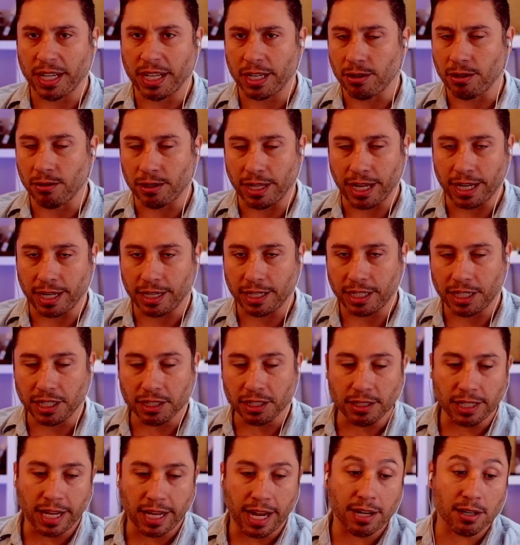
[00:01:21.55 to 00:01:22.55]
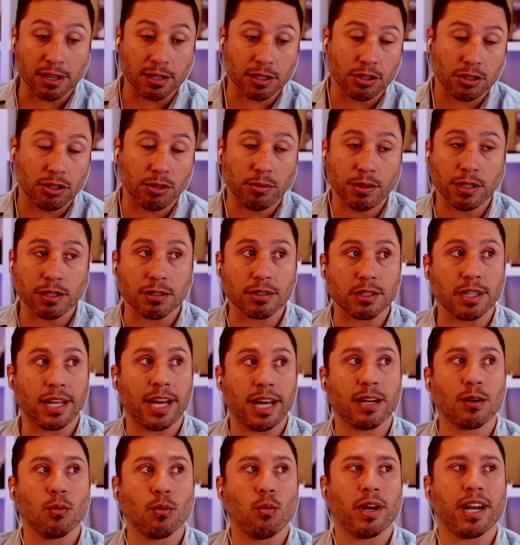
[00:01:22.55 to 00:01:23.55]
you know, like a year later, 2 years
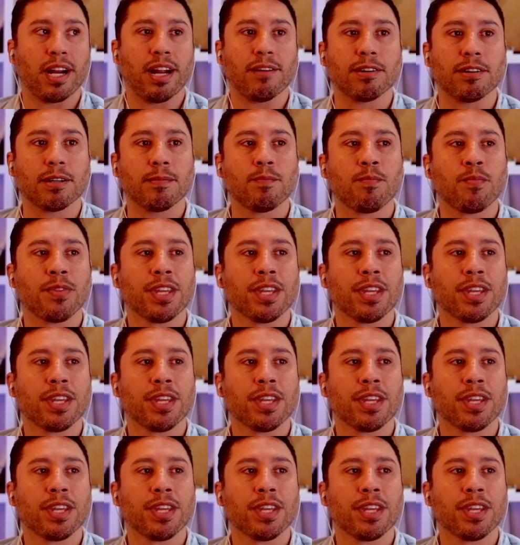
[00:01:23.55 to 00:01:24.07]
later, whatever,